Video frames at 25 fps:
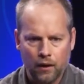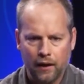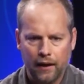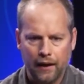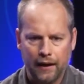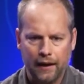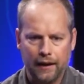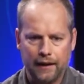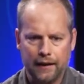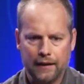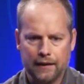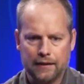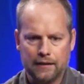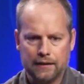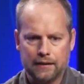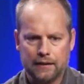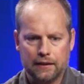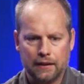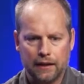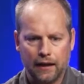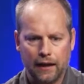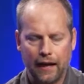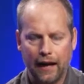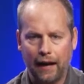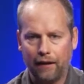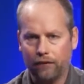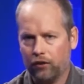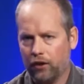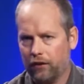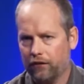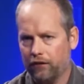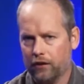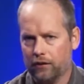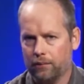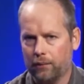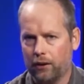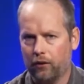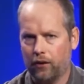And after I
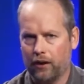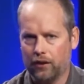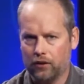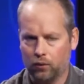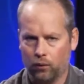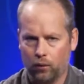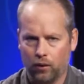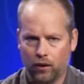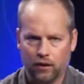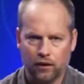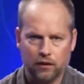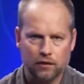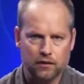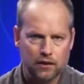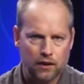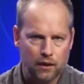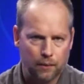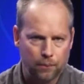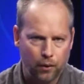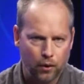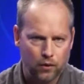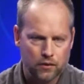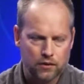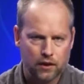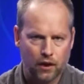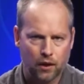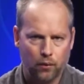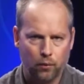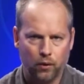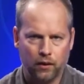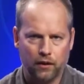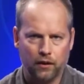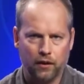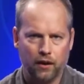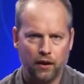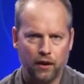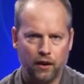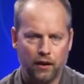finished my graduate work and did a postdoc
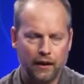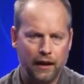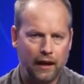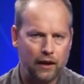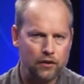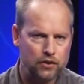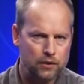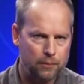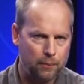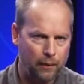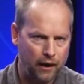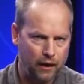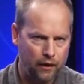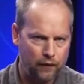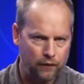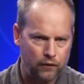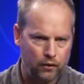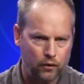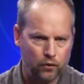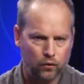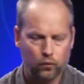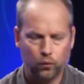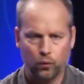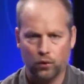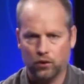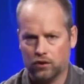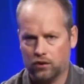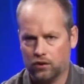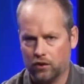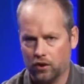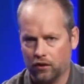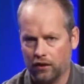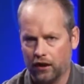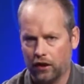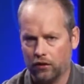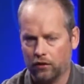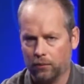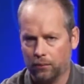working on algae biofuels, which
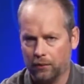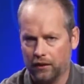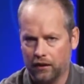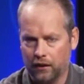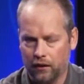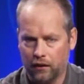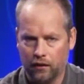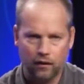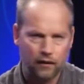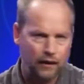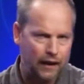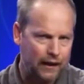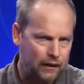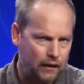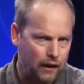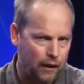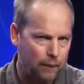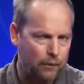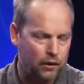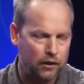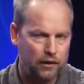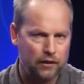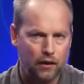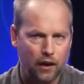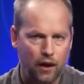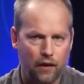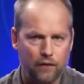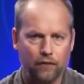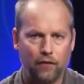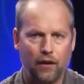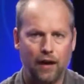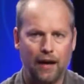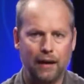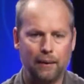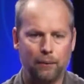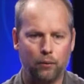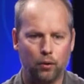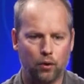turned out to be an economically not
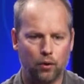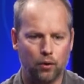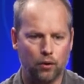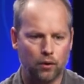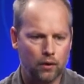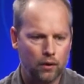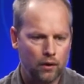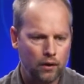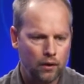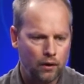viable